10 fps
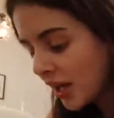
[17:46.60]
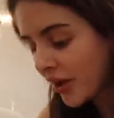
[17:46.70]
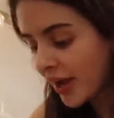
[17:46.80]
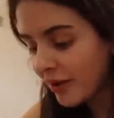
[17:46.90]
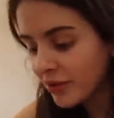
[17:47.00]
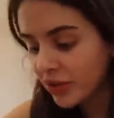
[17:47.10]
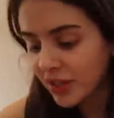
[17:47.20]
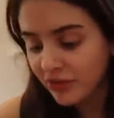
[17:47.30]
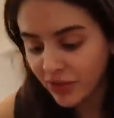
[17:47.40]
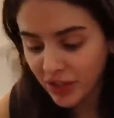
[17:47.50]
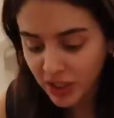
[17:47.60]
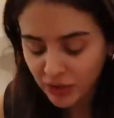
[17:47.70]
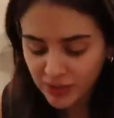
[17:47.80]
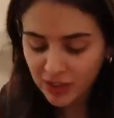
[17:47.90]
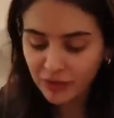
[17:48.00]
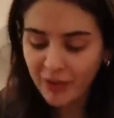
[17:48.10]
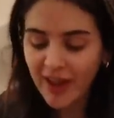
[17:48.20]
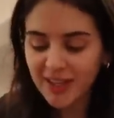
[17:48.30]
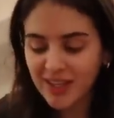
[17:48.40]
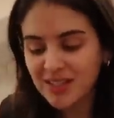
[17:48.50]
Okay, I've been looking for a cute silver
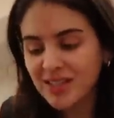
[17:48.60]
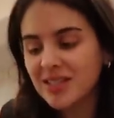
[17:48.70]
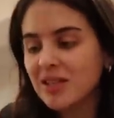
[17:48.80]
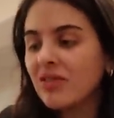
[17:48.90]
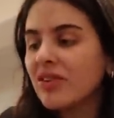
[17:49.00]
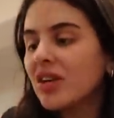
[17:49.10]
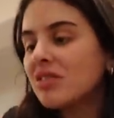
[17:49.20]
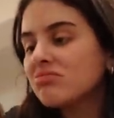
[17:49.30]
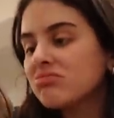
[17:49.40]
bag. Is this silver?